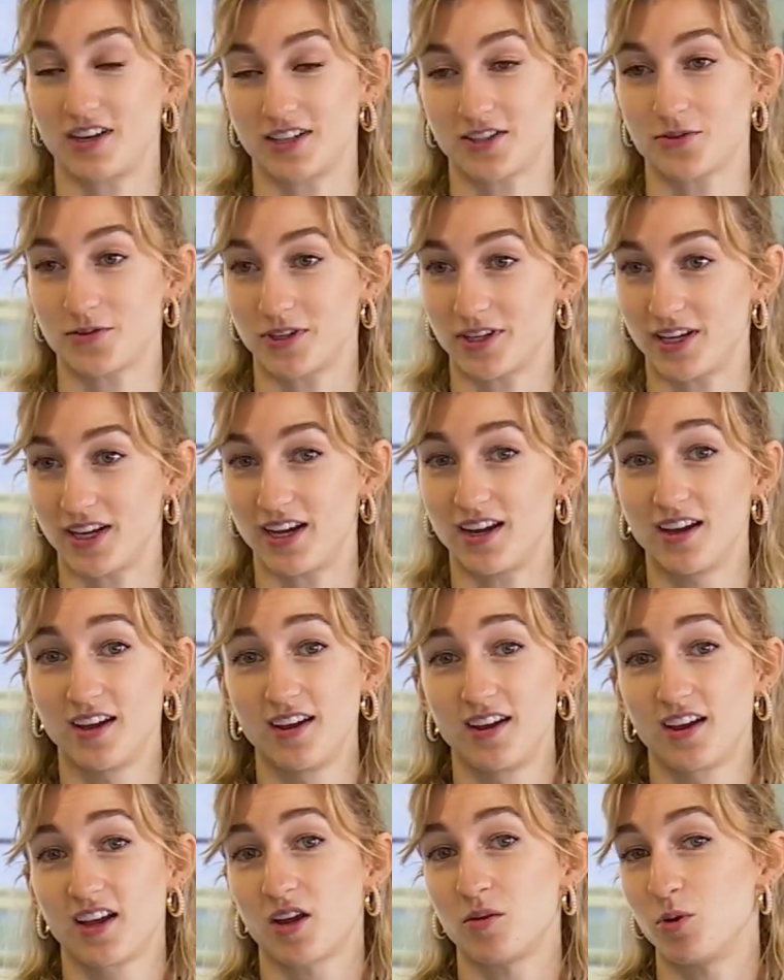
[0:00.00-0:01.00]
It's really
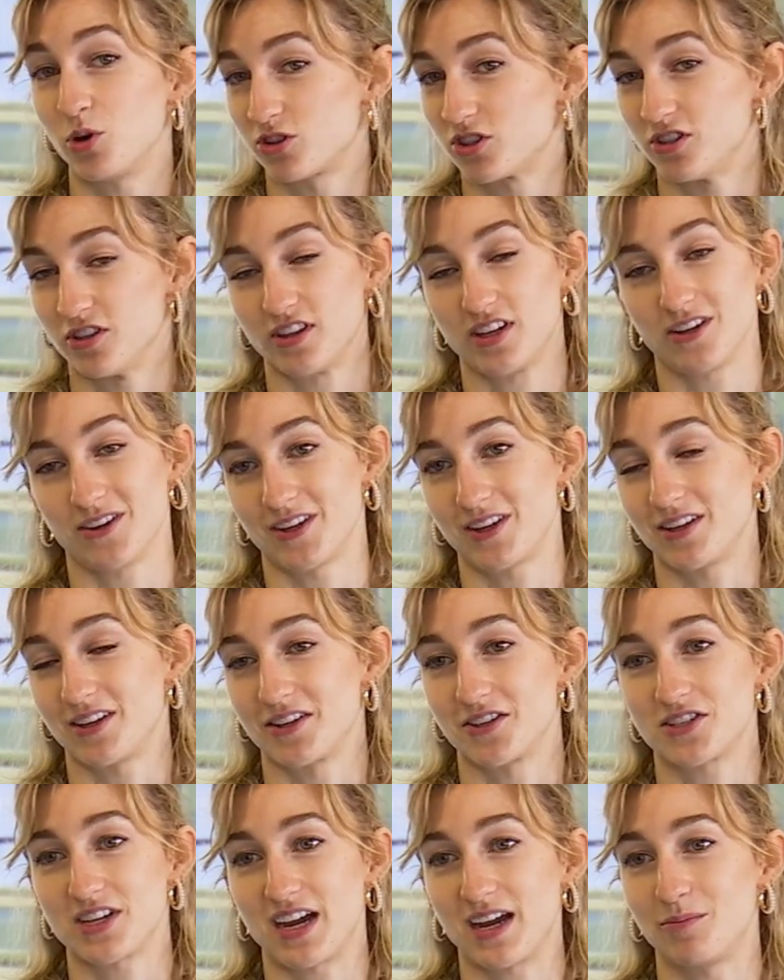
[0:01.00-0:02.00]
emotional. The only
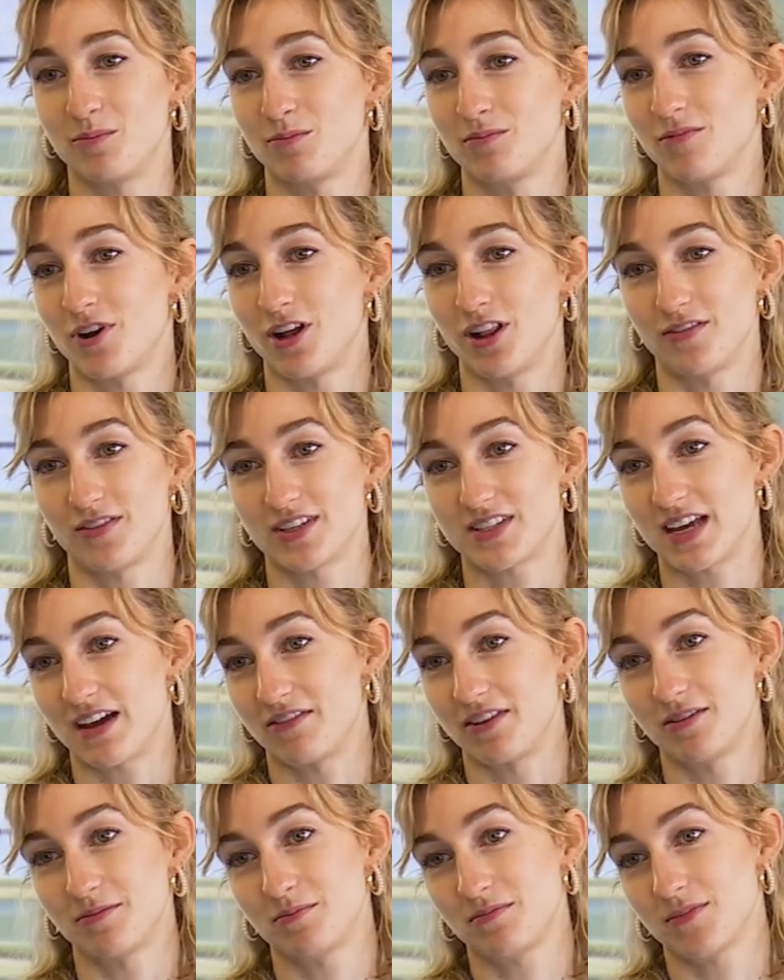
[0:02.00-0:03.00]
other time all of us
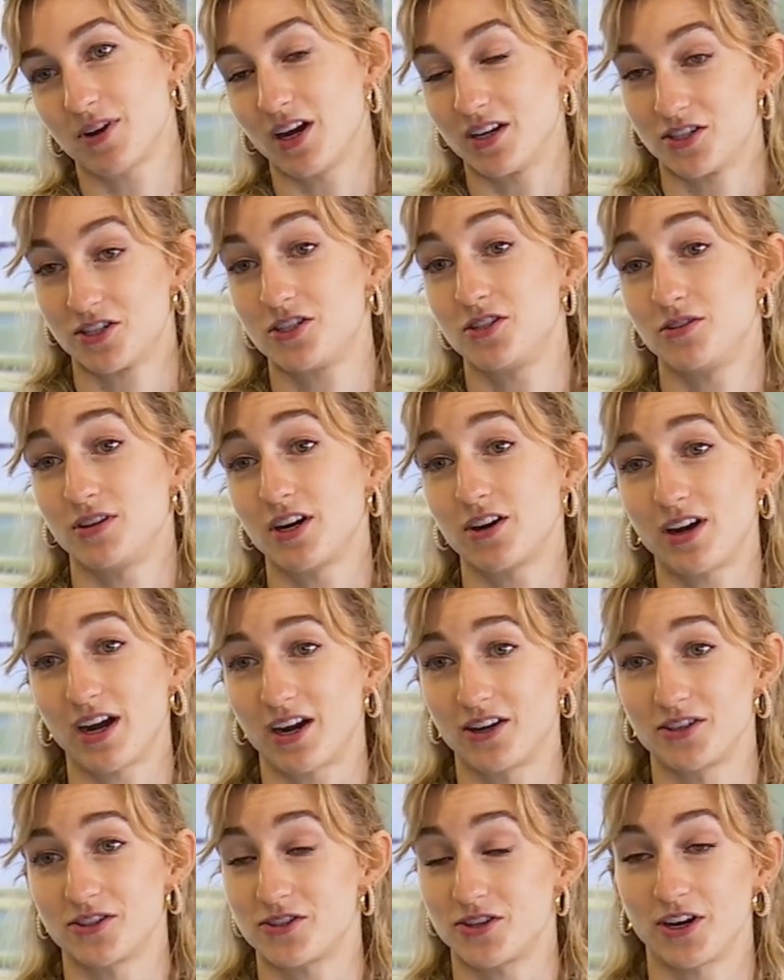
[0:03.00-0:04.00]
haven't gotten to do
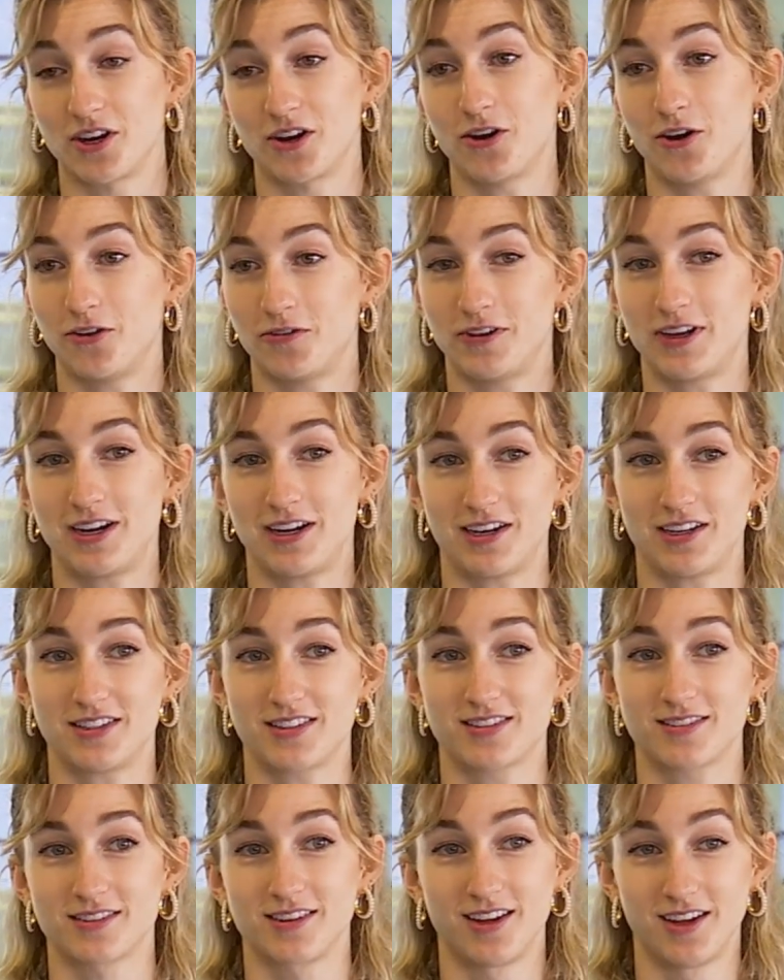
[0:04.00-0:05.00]
nutcrackers during COVID, and
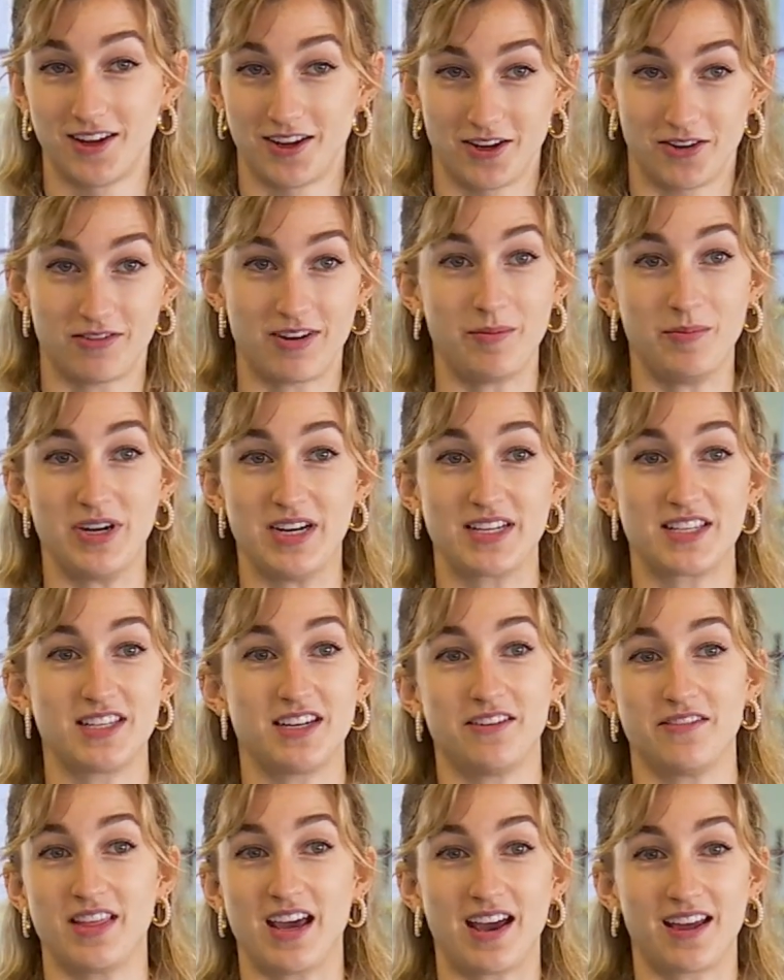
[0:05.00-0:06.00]
it's
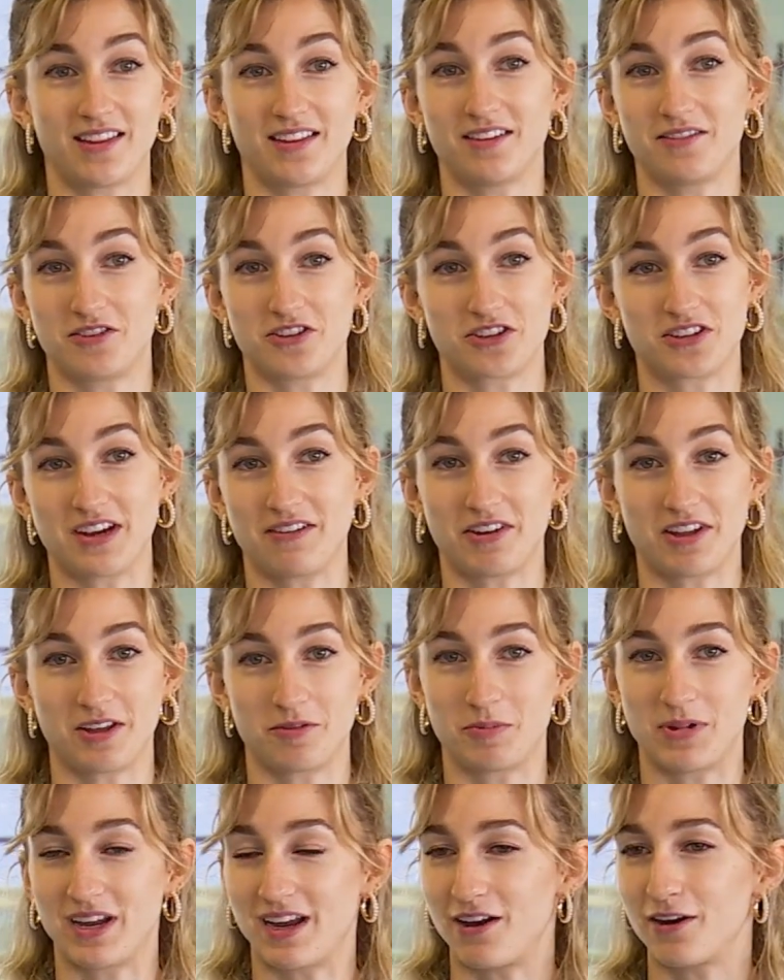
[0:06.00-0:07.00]
reminiscent of that, of just
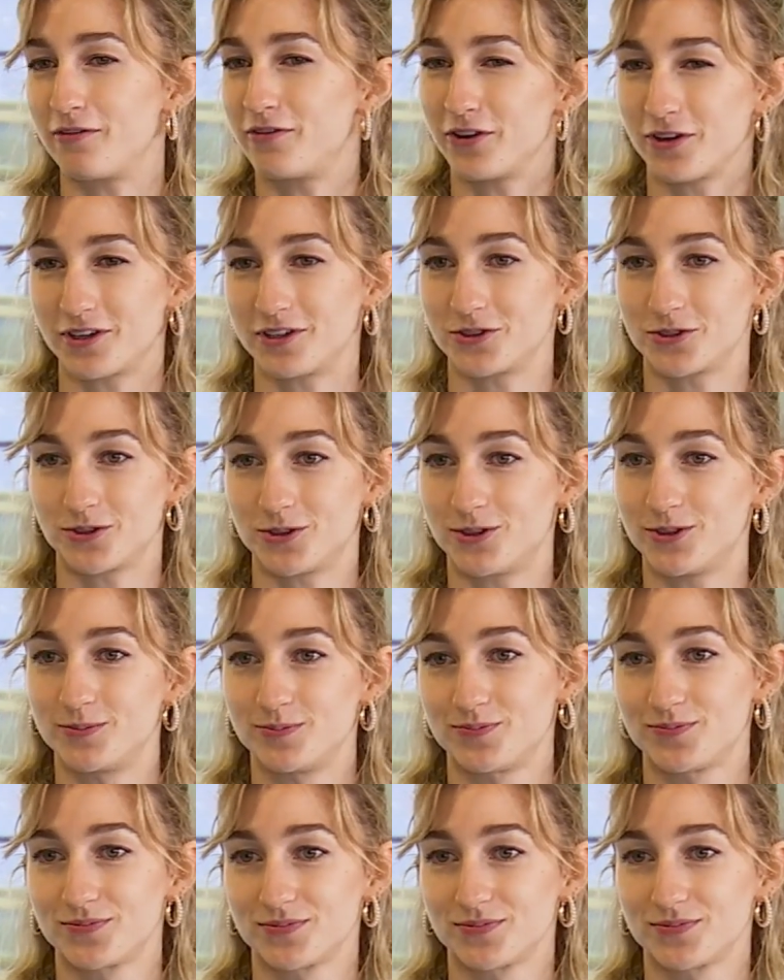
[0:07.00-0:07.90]
everything being out of your control.